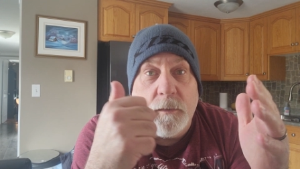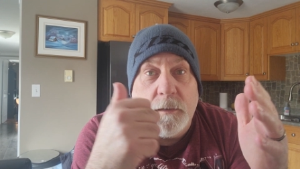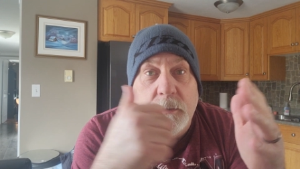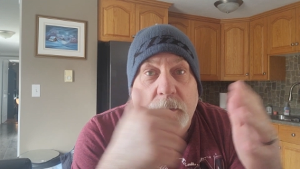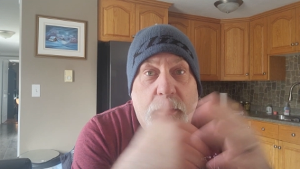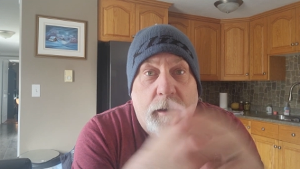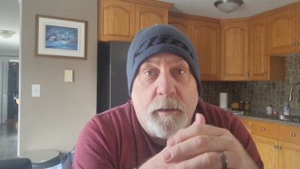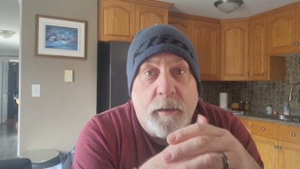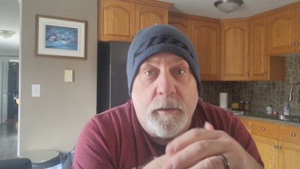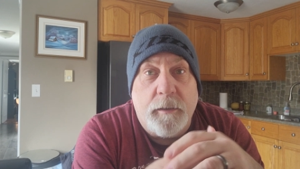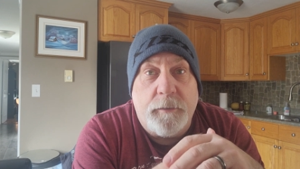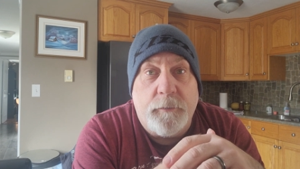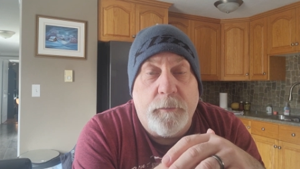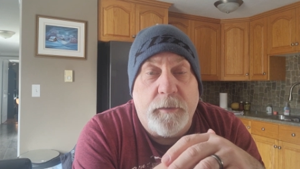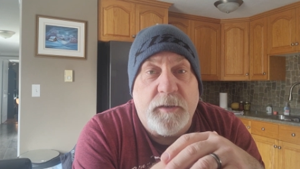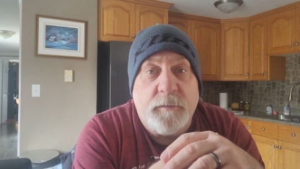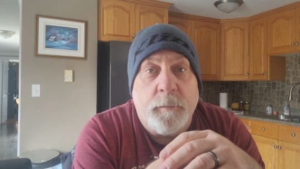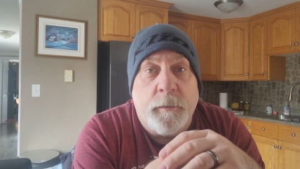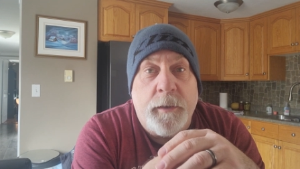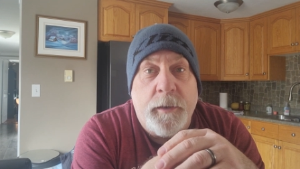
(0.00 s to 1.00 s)
to
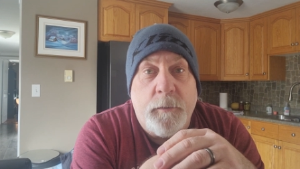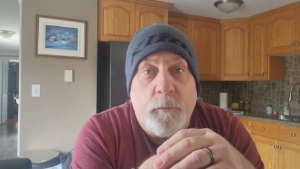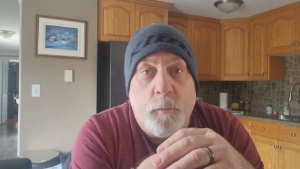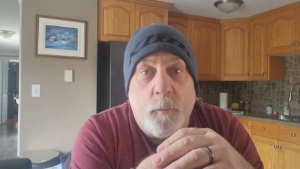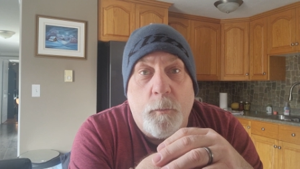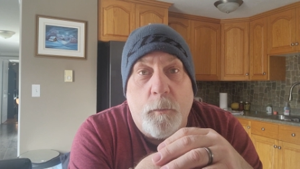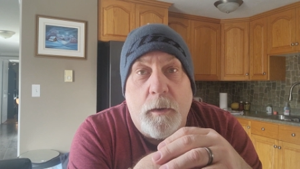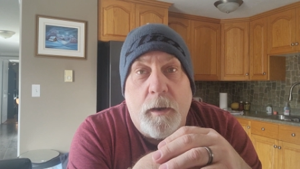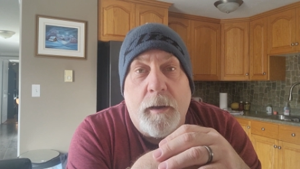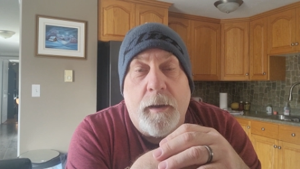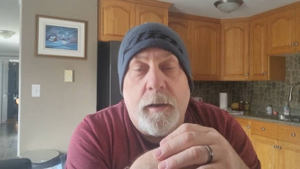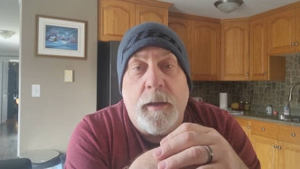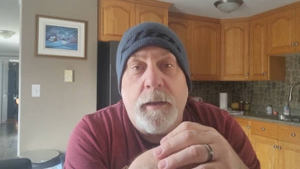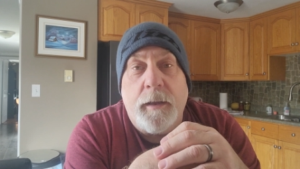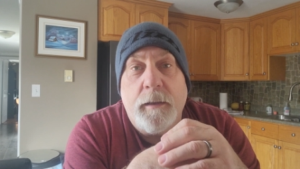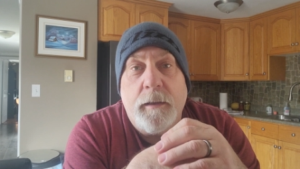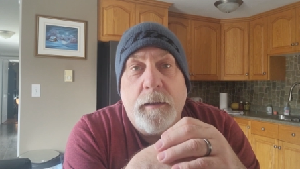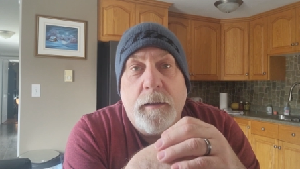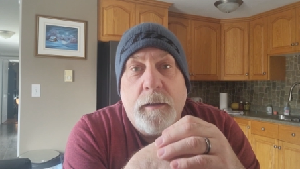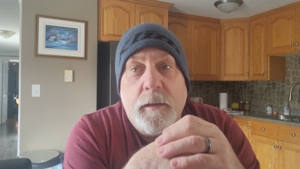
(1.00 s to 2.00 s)
explain why